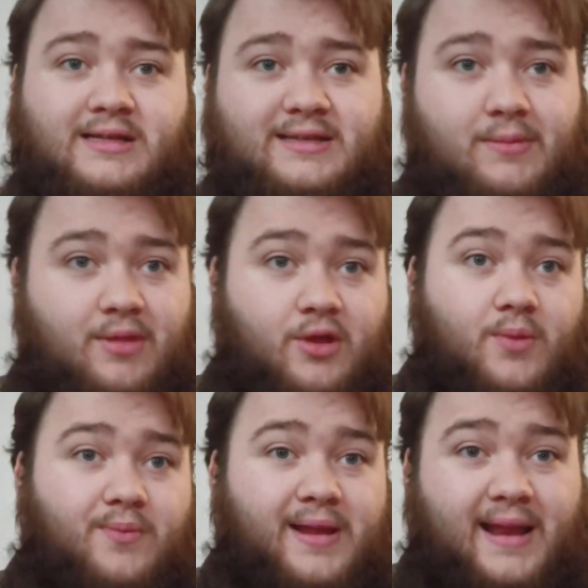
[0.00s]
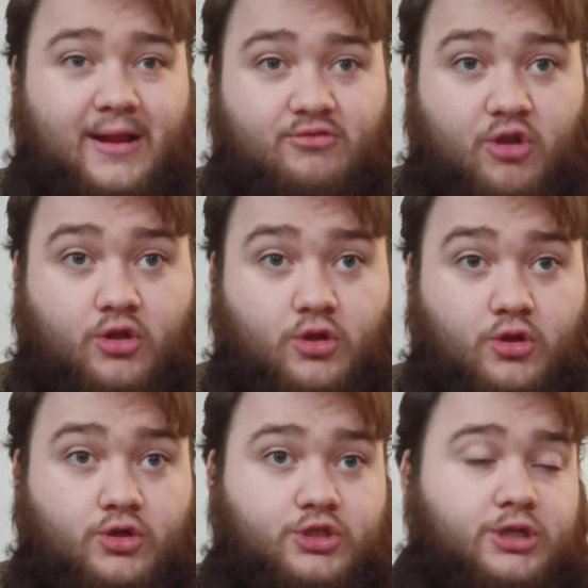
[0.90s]
Same with a company like Royal
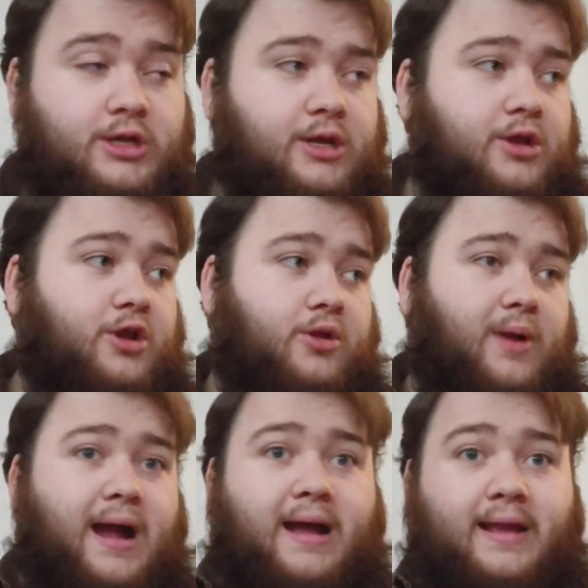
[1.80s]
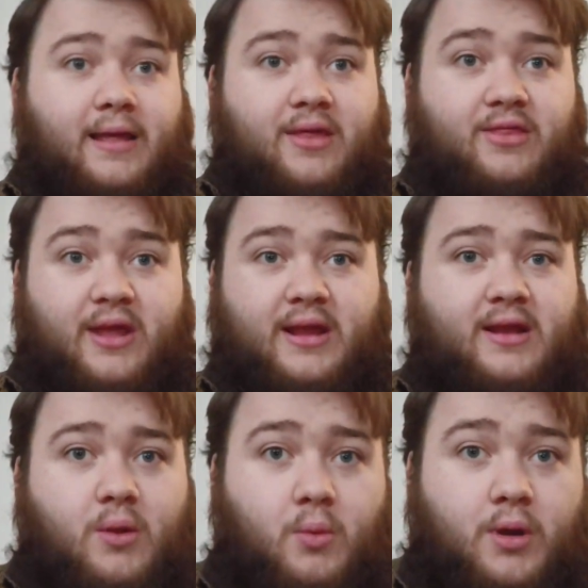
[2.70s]
Dutch, who I
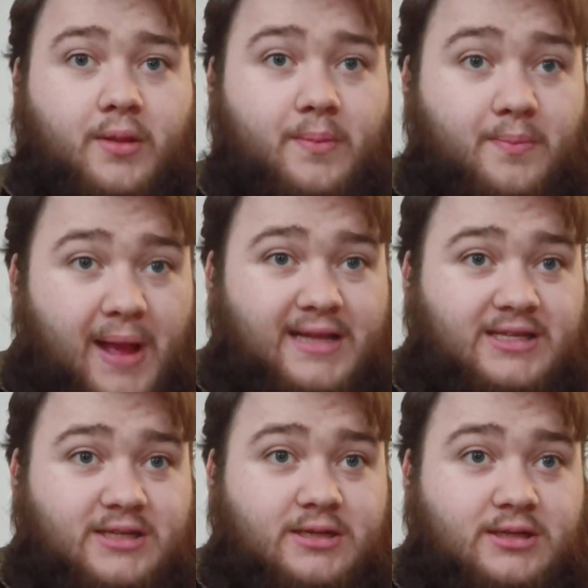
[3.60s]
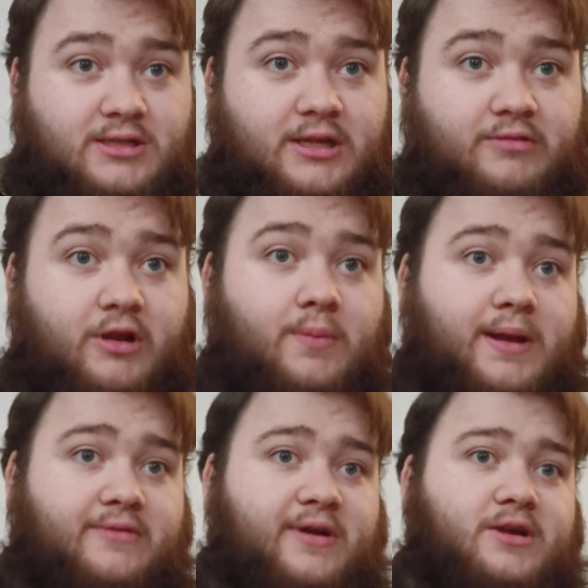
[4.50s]
think are one of the best cigarillo
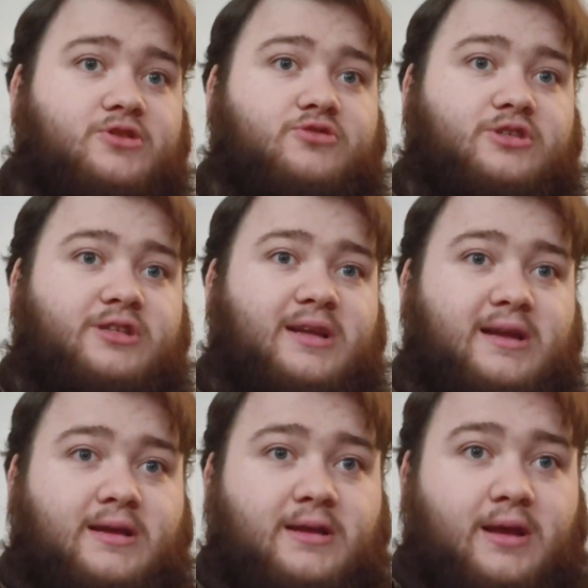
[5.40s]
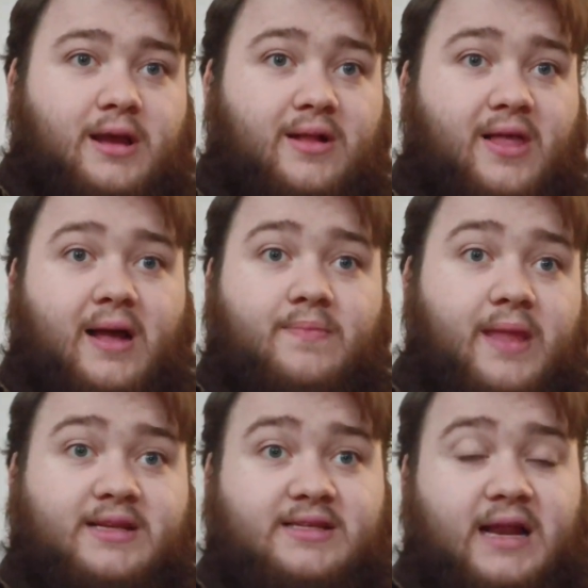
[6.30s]
manufacturers
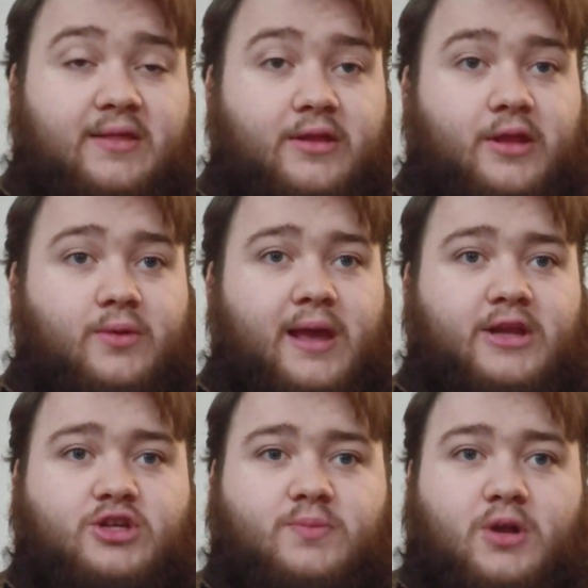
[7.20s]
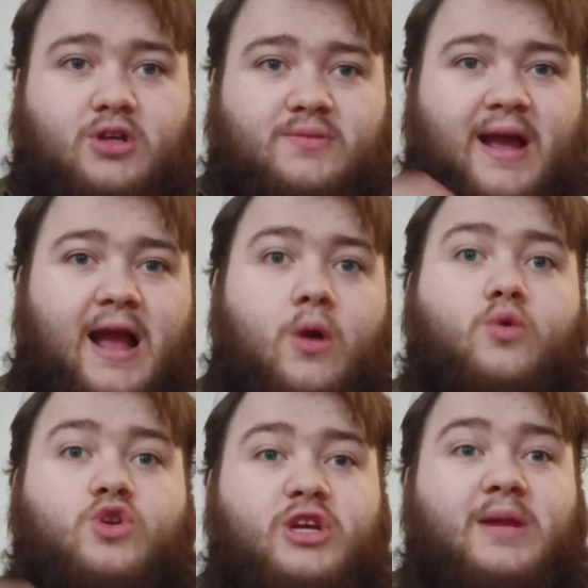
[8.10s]
that sell in the UK, just because of
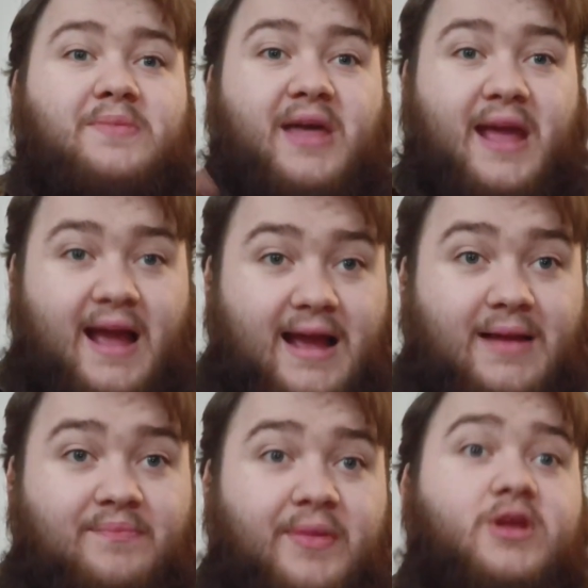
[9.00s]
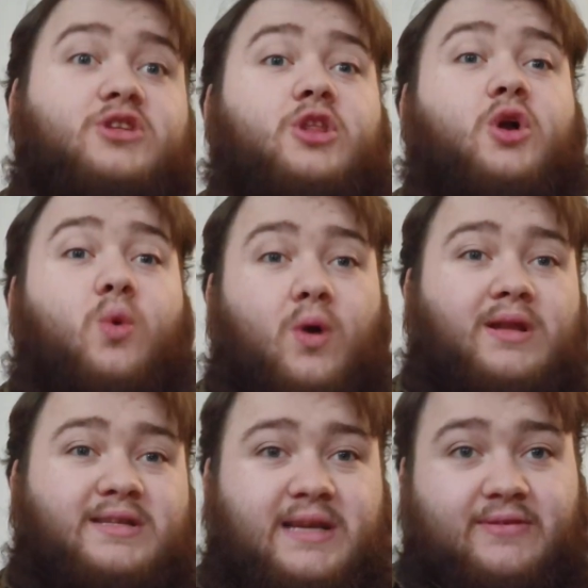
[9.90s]
how cheap they are to the
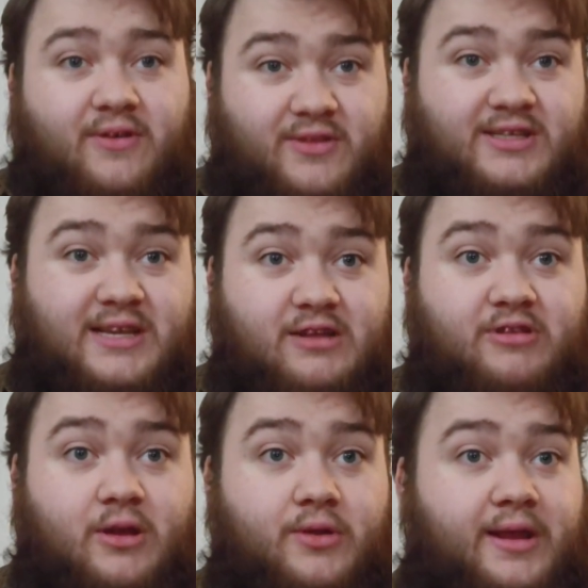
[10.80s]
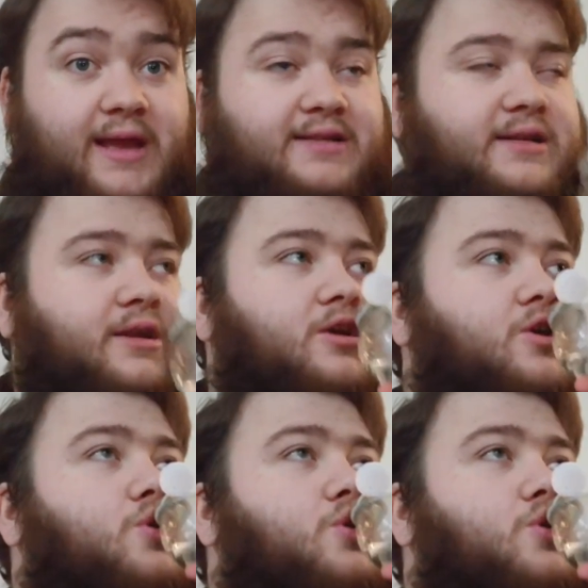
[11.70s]
quality of the cigarillo you're getting.